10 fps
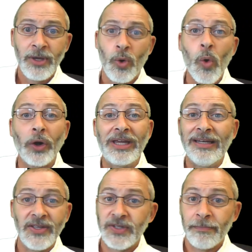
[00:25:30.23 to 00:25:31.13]

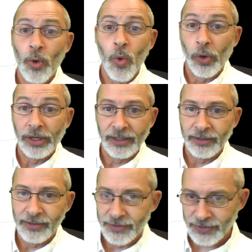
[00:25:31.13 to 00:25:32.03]
organism
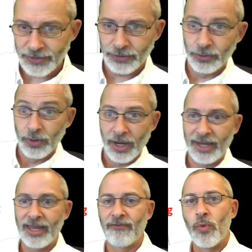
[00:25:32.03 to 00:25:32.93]
organs. Ooh, I
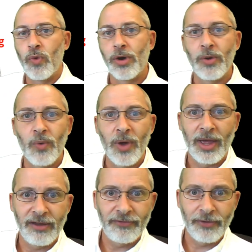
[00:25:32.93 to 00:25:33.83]
gave a word
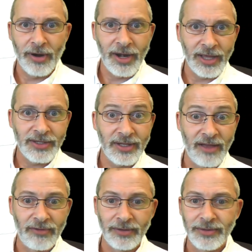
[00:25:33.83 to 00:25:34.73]
away for our next
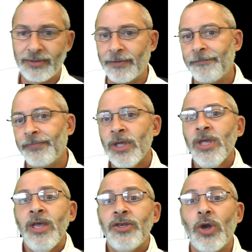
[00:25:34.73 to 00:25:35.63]
level, too.
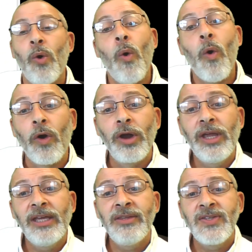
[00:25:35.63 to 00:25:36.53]
So,
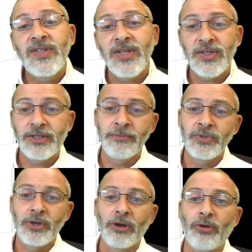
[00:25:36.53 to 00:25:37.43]
organ
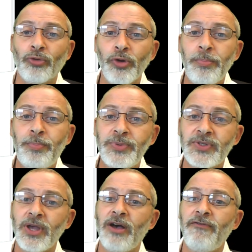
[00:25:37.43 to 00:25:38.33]
systems are
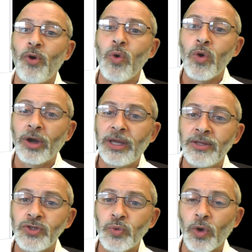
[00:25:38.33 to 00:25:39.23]
groups of
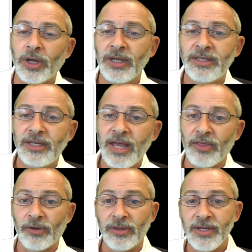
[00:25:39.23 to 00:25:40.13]
organs working
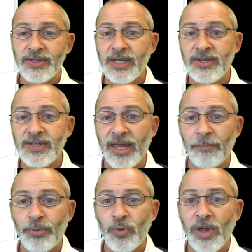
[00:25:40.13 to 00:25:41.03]
together. In this
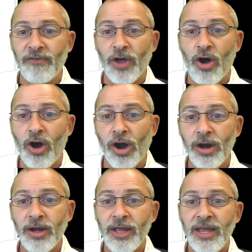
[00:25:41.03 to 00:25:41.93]
example, we have the
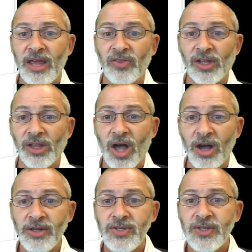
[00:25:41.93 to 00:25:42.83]
heart and the
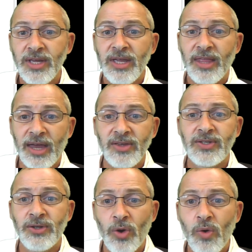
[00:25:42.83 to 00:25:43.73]
lungs. That
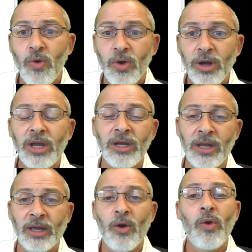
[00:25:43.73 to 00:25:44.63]
is an
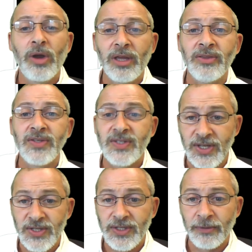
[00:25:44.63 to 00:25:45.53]
organ
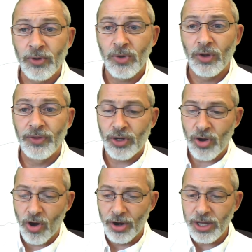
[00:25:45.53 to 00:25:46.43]
system called the
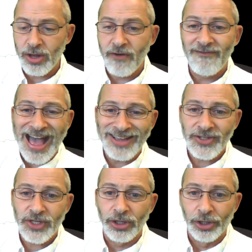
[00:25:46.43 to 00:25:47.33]

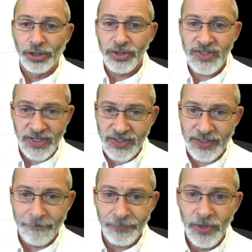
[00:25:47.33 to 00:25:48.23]
cardiovascular
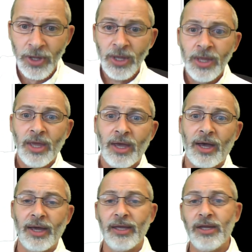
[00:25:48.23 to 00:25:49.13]
system.
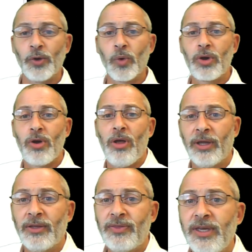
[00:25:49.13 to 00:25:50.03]
Here we're
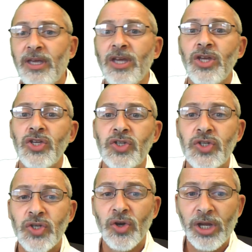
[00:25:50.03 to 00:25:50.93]
calling it the
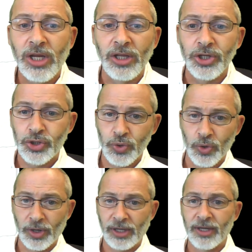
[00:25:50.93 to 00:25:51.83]

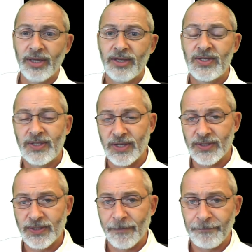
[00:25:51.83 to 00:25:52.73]
circulatory
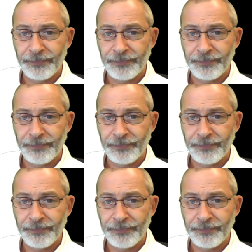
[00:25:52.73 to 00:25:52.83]
system.